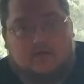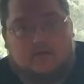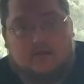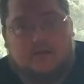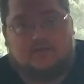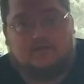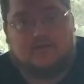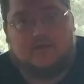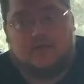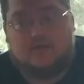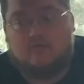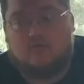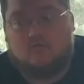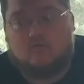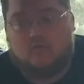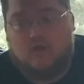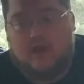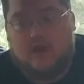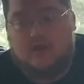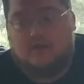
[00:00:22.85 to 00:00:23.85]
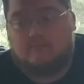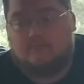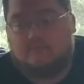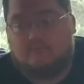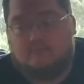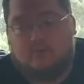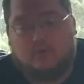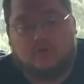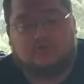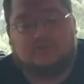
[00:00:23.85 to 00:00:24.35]
He's a great
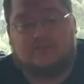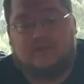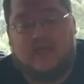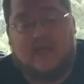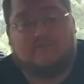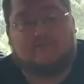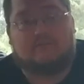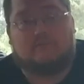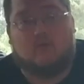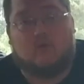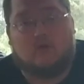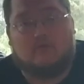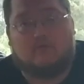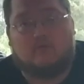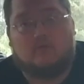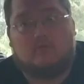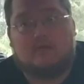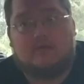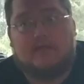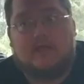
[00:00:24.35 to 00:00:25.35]
person to have at Marvel.